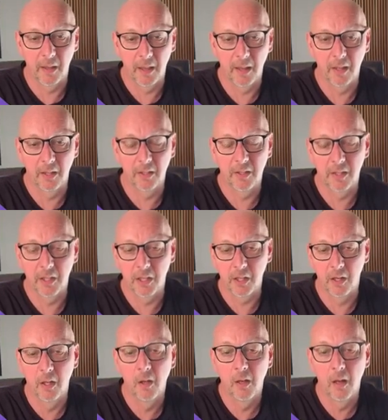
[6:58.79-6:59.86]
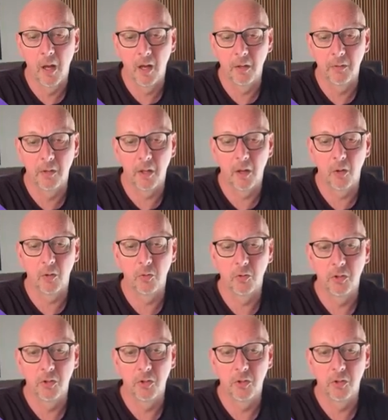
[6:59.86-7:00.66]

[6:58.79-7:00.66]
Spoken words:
And here I've now